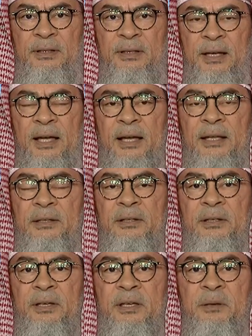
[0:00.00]
and
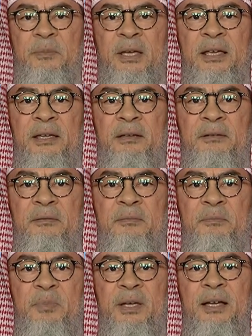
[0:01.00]
he may
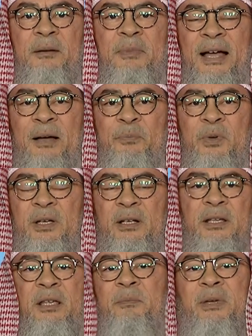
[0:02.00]
become happy, and
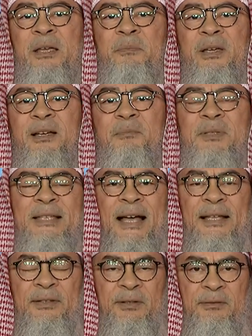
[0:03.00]
he may become
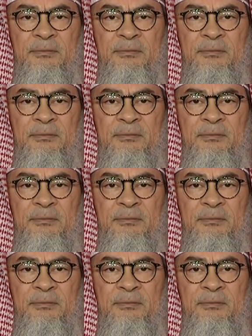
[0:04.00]
sad.